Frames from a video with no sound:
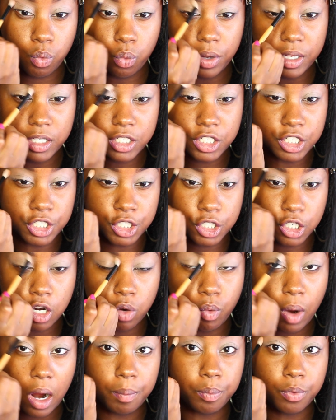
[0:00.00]

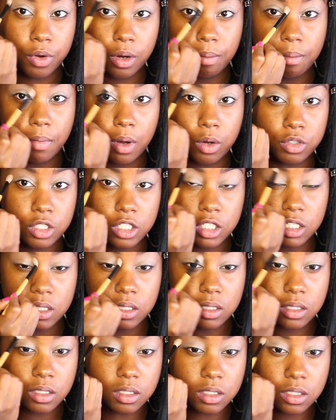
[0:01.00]
windshield wiper
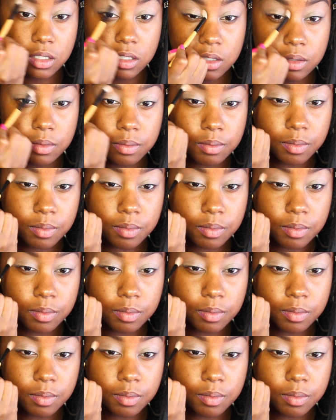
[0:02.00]
motions.